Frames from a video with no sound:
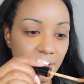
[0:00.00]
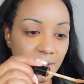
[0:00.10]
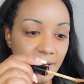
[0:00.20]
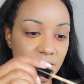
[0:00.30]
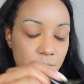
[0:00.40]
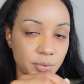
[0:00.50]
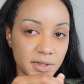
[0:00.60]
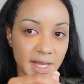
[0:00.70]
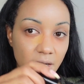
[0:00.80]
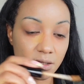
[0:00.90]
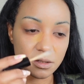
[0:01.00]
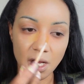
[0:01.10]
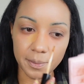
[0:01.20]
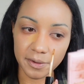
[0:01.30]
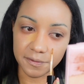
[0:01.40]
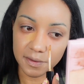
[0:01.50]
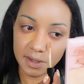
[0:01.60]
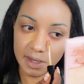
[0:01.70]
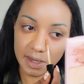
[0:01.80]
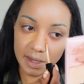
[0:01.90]
I like to put that on top of
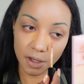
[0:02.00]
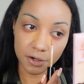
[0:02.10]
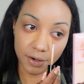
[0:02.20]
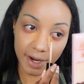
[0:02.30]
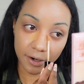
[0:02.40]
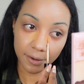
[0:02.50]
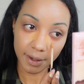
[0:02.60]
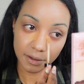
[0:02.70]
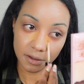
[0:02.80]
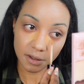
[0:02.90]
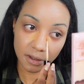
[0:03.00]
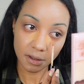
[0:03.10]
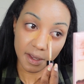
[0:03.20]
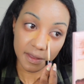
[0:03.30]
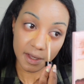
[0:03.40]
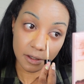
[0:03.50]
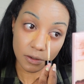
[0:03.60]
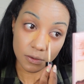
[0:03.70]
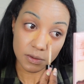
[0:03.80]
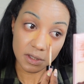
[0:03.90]
the under eye corrector and then
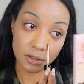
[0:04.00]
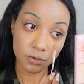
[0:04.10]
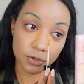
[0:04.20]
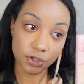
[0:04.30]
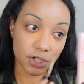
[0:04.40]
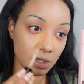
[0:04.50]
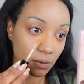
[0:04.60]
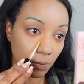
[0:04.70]
use the Neutrogena